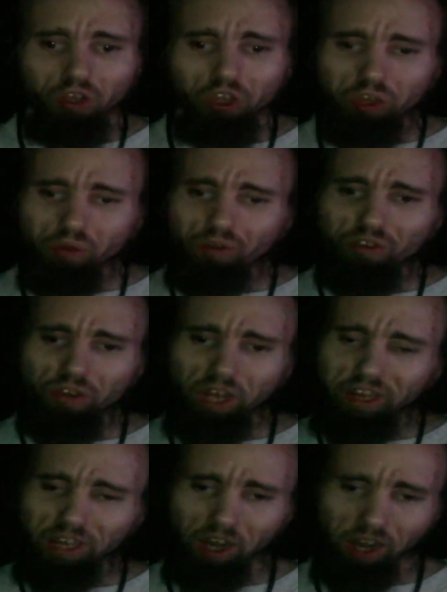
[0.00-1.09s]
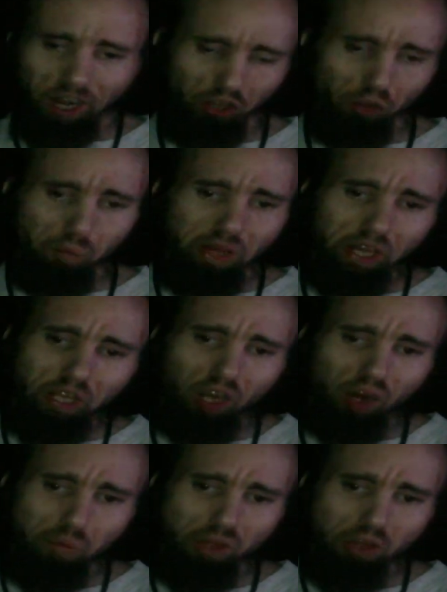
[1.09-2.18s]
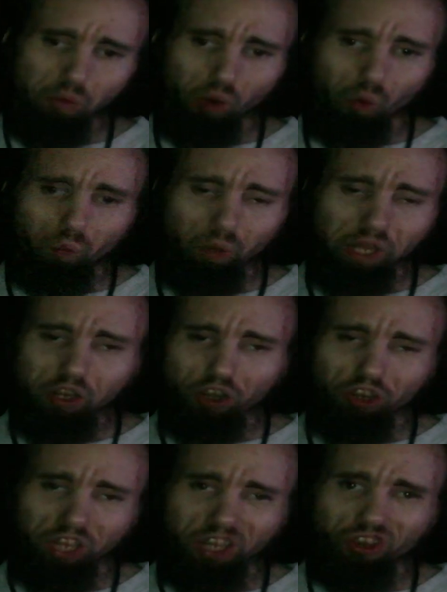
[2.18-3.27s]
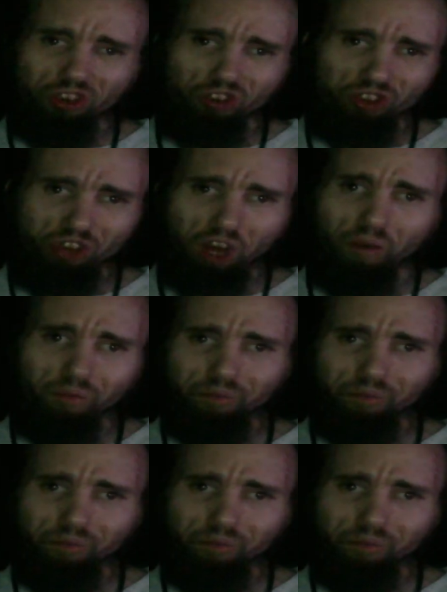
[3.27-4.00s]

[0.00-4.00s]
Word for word: You sit there and you pick on people weaker than yourself.